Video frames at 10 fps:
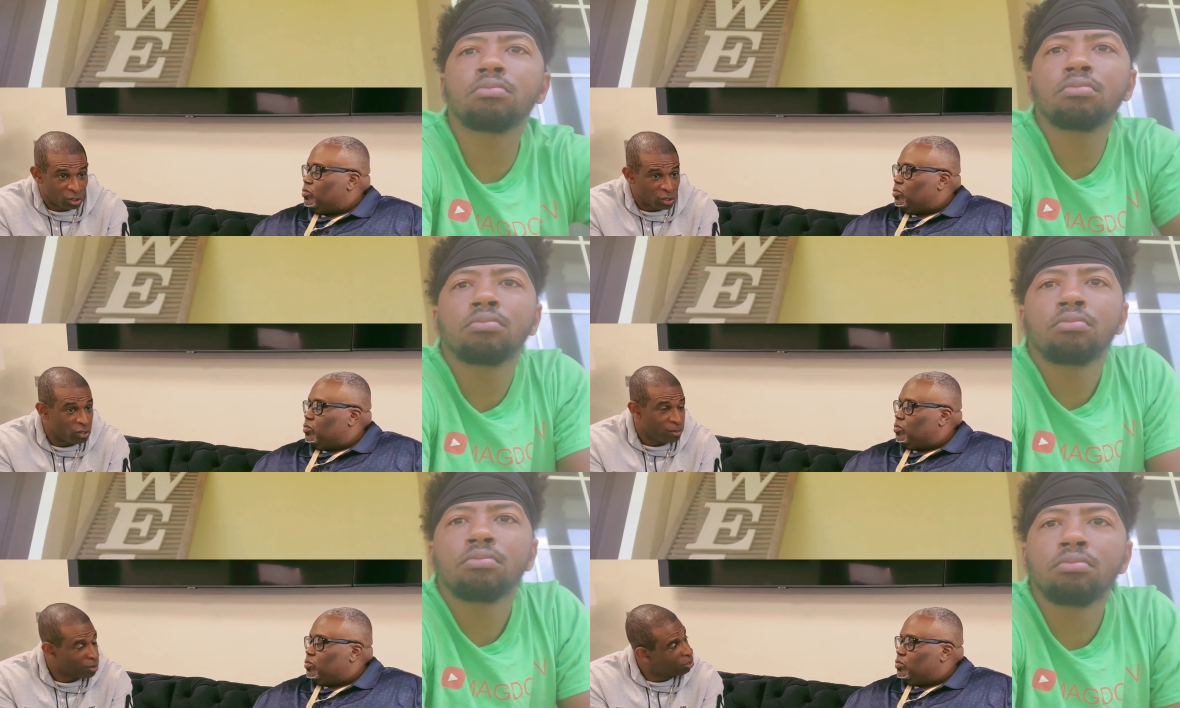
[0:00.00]

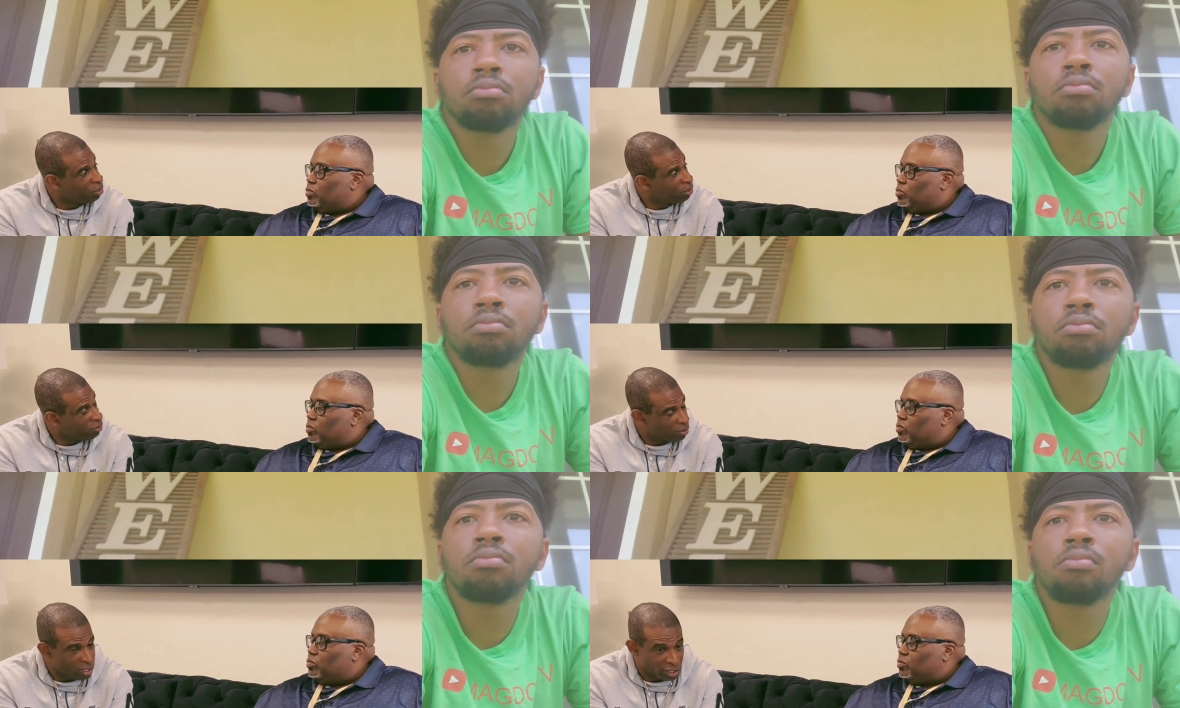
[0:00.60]
Speaker 1: truly mature
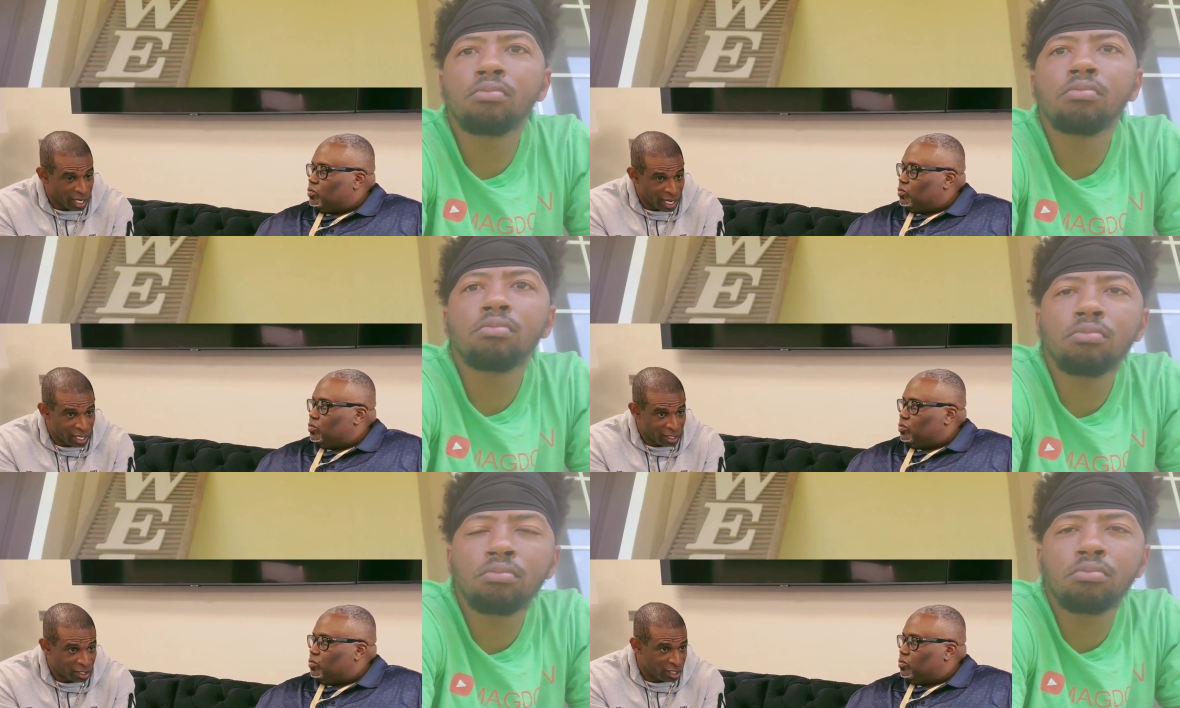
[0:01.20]
for his
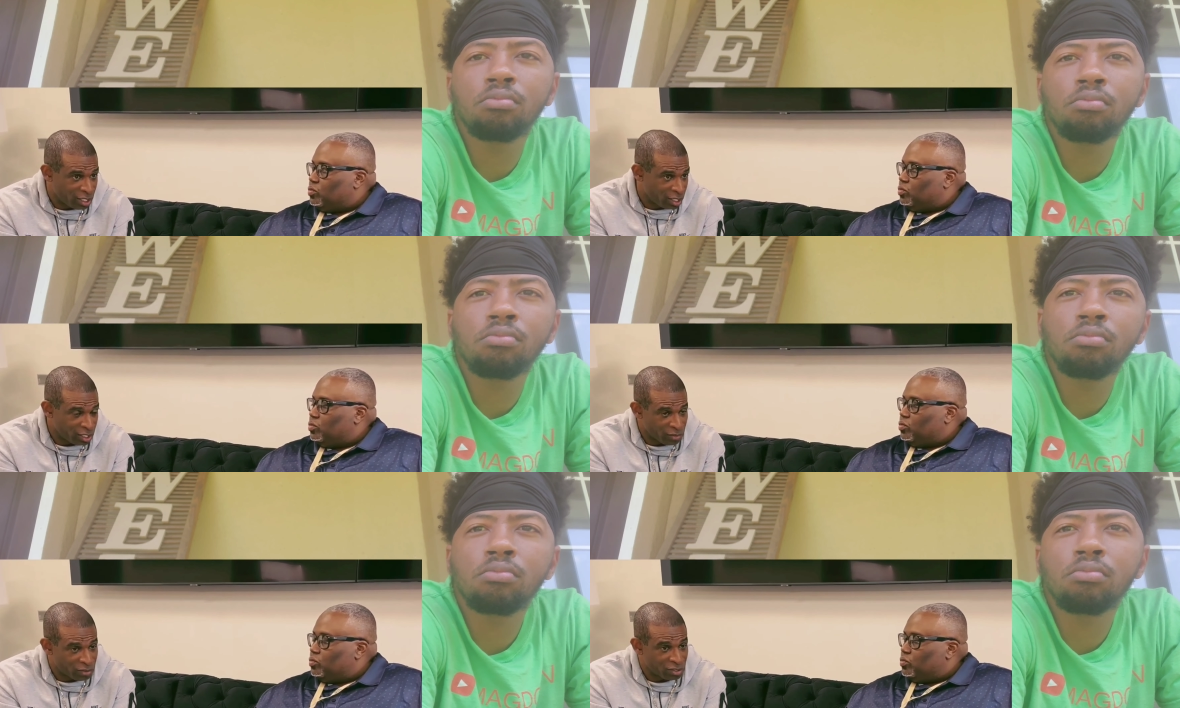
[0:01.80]
age and
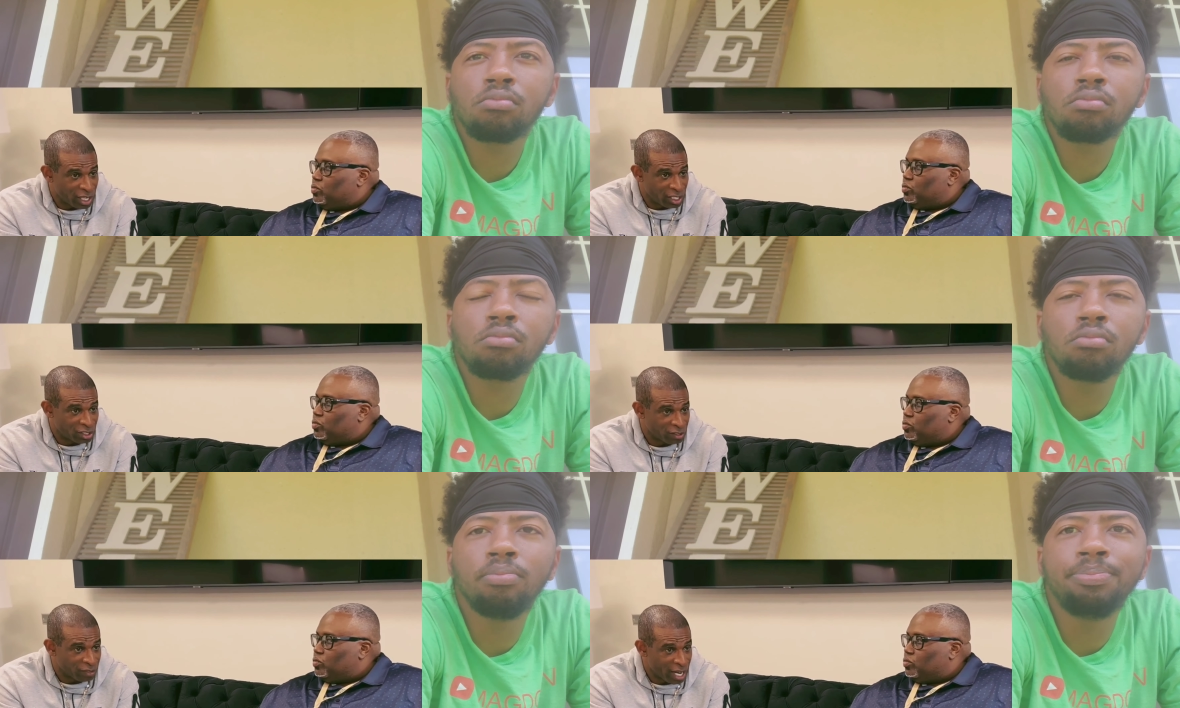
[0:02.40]
the different
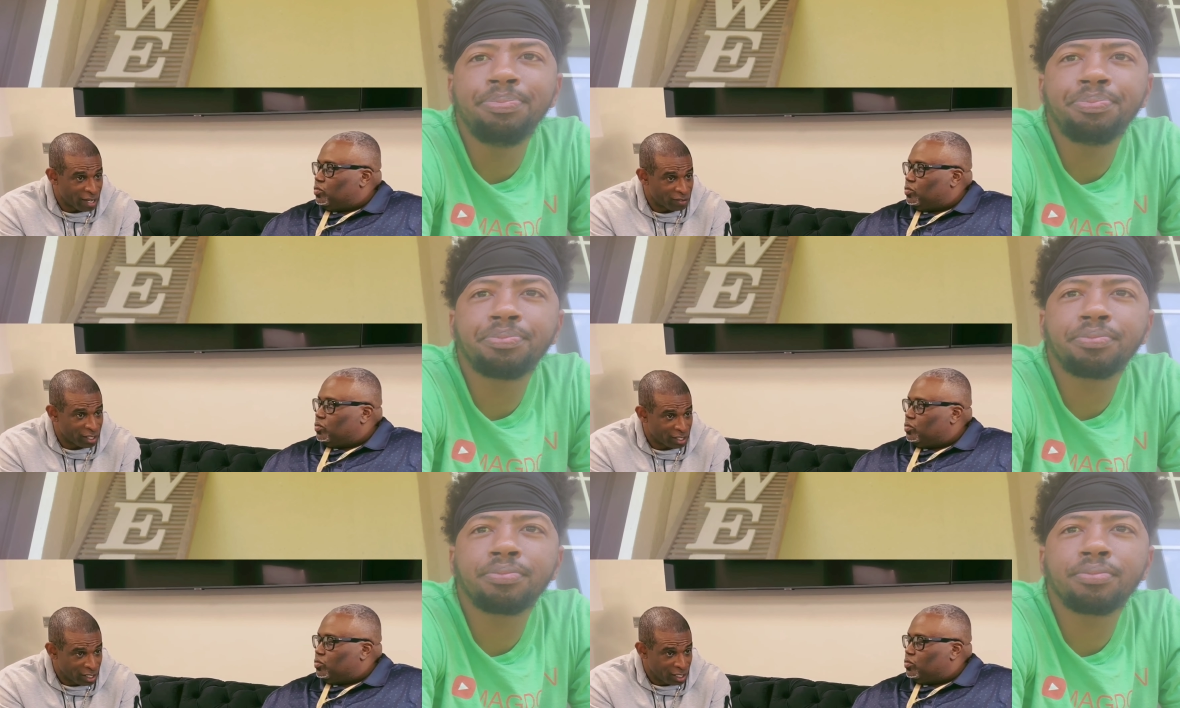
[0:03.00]
stages of life
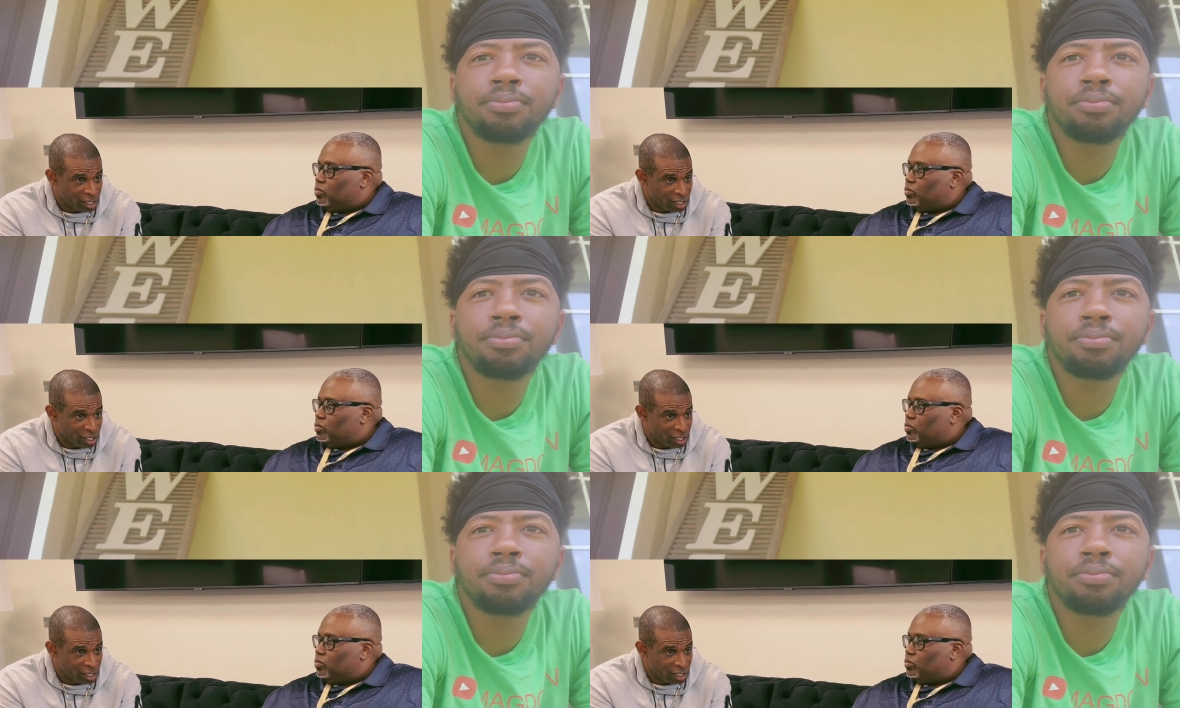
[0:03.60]
that